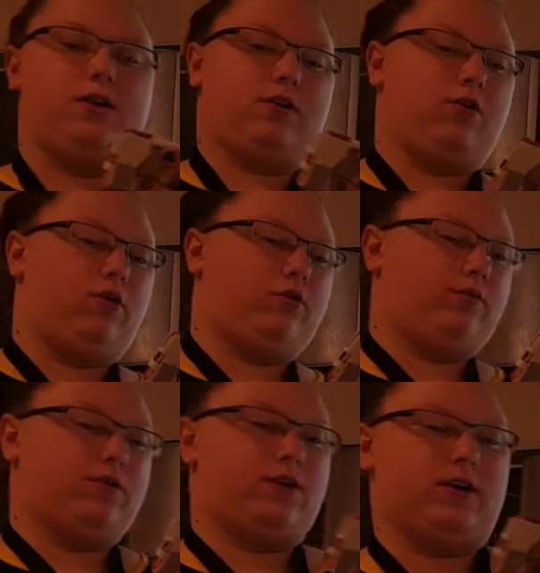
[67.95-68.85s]
the
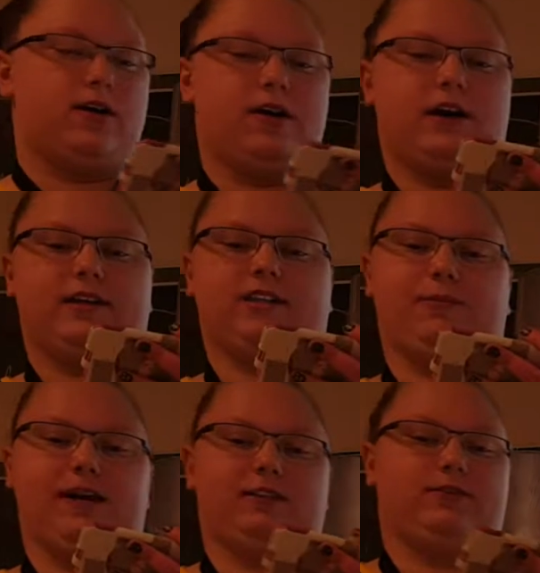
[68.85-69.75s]
Cold War, the
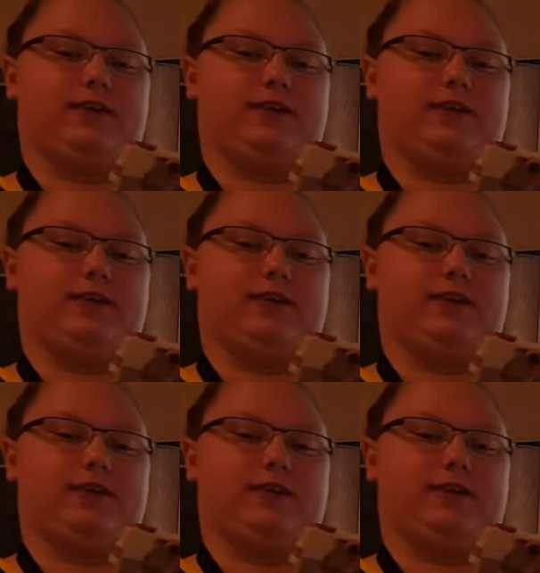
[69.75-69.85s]
space